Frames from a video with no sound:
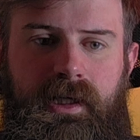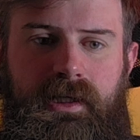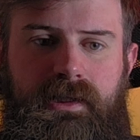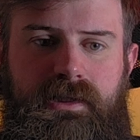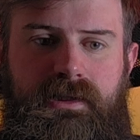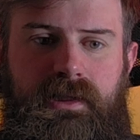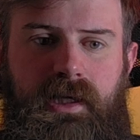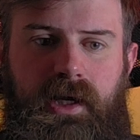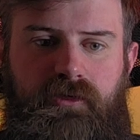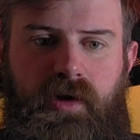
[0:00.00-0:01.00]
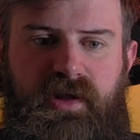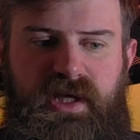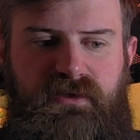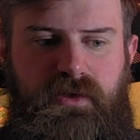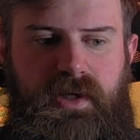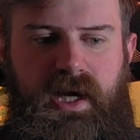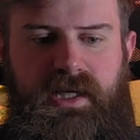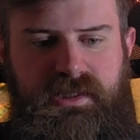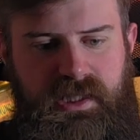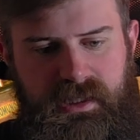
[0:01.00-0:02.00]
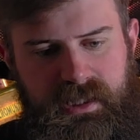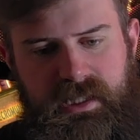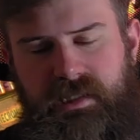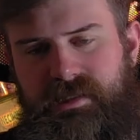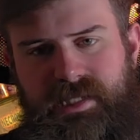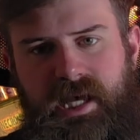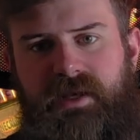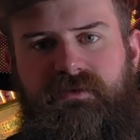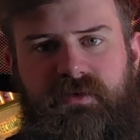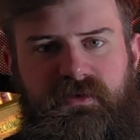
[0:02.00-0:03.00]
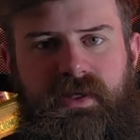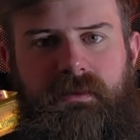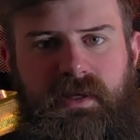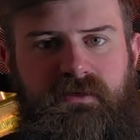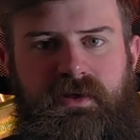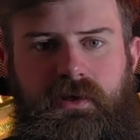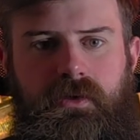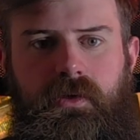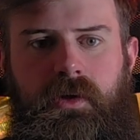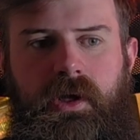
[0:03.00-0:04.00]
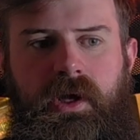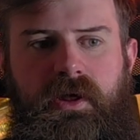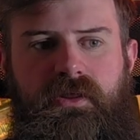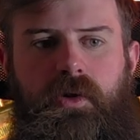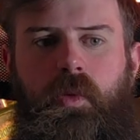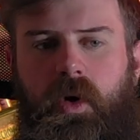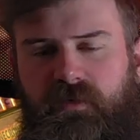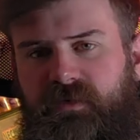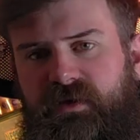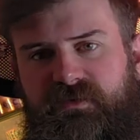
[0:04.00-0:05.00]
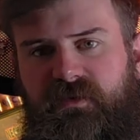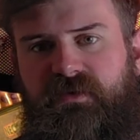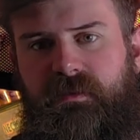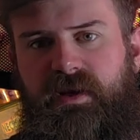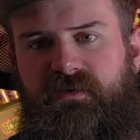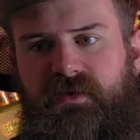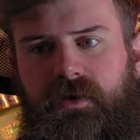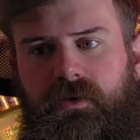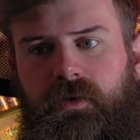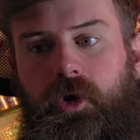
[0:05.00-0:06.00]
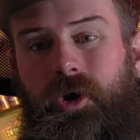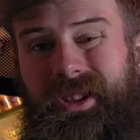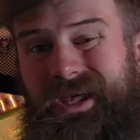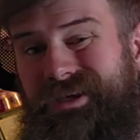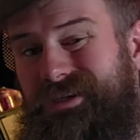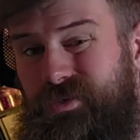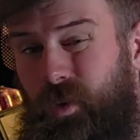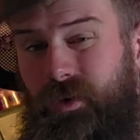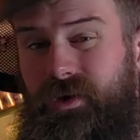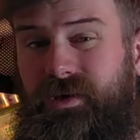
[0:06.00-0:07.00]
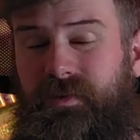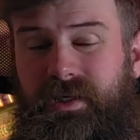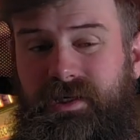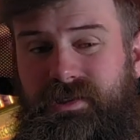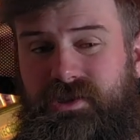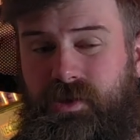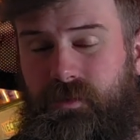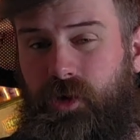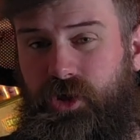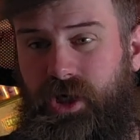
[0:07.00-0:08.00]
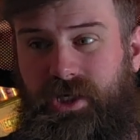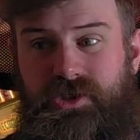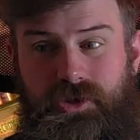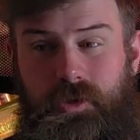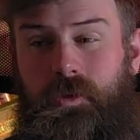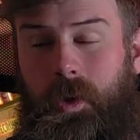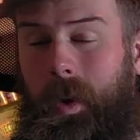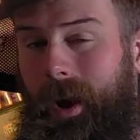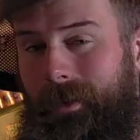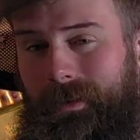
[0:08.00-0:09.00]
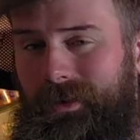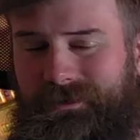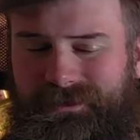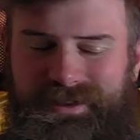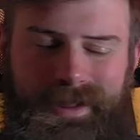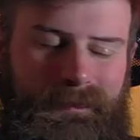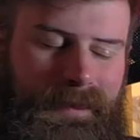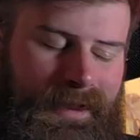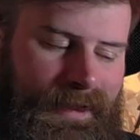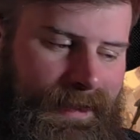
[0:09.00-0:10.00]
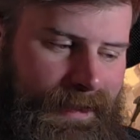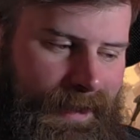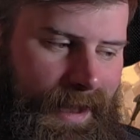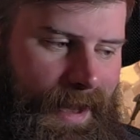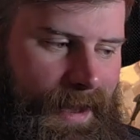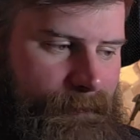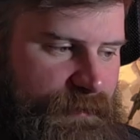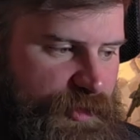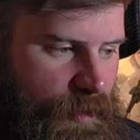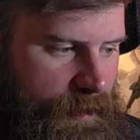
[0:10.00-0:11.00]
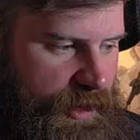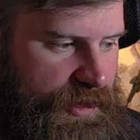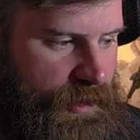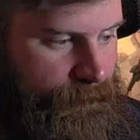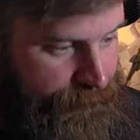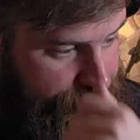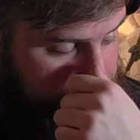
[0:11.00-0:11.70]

And I'd rather give you guys a clean 10-15 minute video than a waffly 50-minute video, unless it's warranted, because some projects do require a lot of time. So what I'm going to do,